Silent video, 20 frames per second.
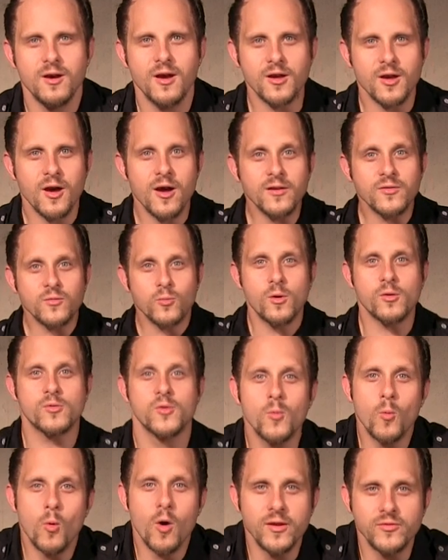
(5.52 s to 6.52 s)
Hi guys,
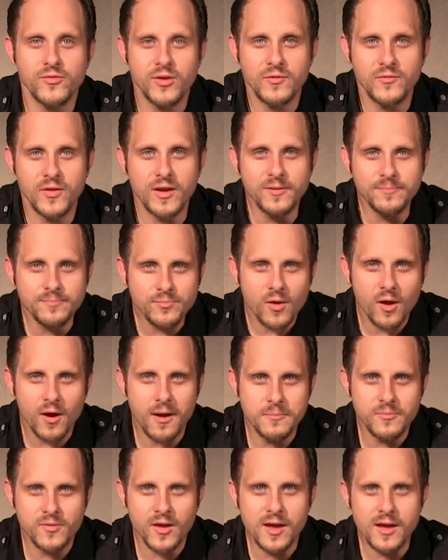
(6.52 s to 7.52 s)
welcome to Wine TV.
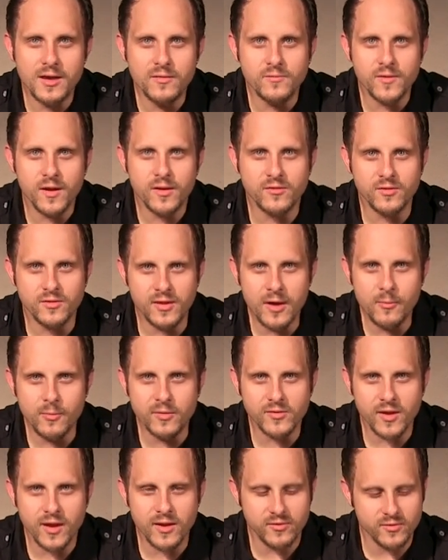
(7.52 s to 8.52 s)
I'm Dave, and today we're
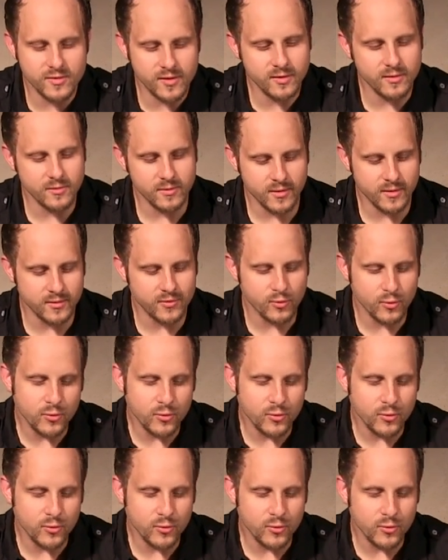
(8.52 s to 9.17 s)
tasting the